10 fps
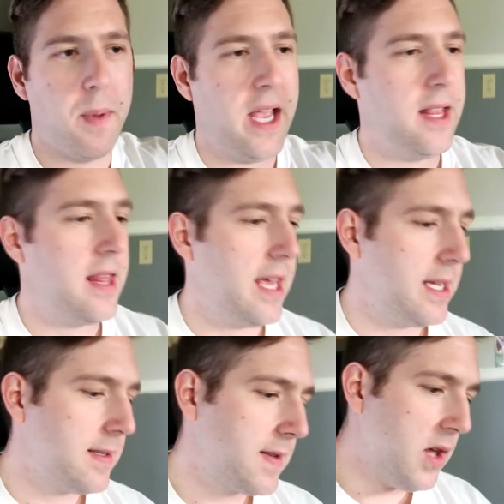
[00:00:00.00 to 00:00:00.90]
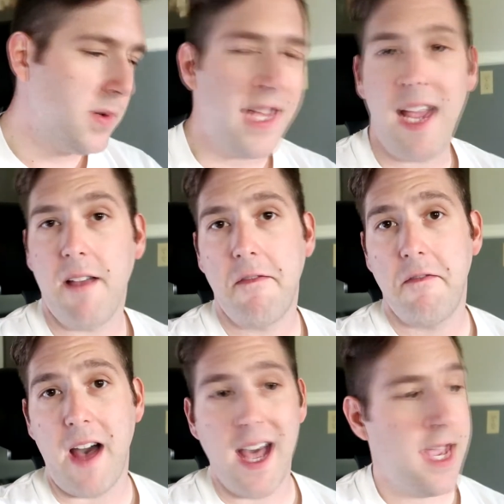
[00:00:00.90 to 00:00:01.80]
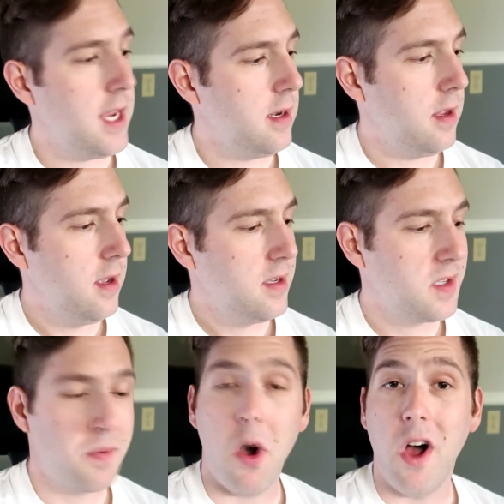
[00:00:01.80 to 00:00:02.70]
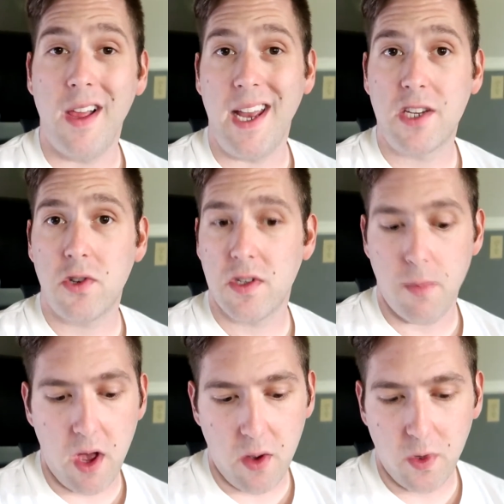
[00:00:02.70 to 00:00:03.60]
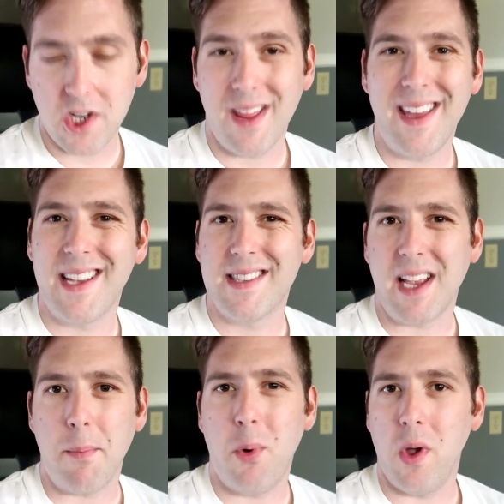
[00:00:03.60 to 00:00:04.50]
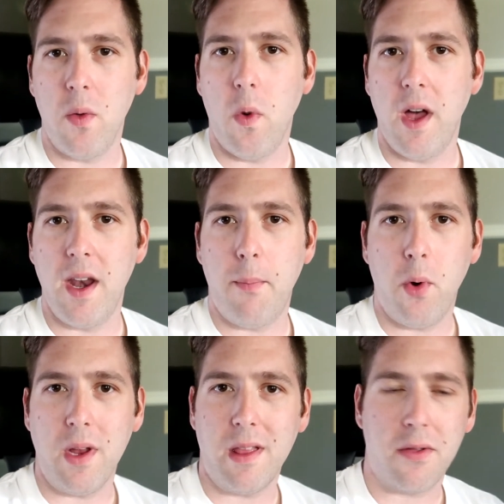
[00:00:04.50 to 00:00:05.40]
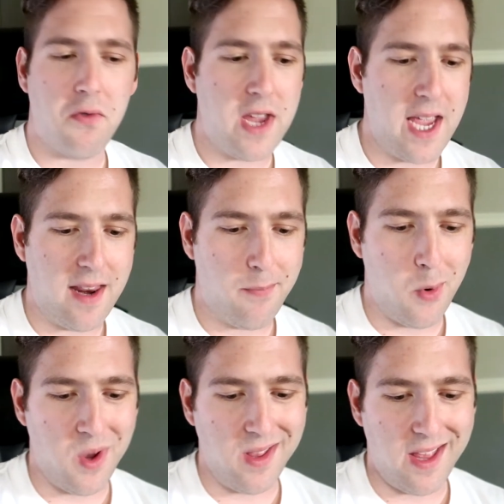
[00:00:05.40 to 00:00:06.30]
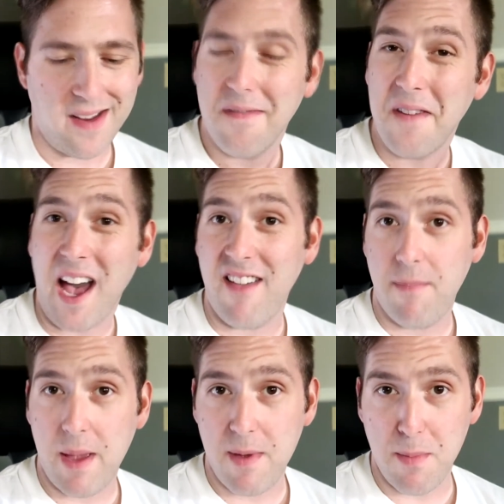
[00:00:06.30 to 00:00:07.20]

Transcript: pen things. I use a fine, small, and extra small, which I think is like a 0.1, a 0.3, and a 0.5 maybe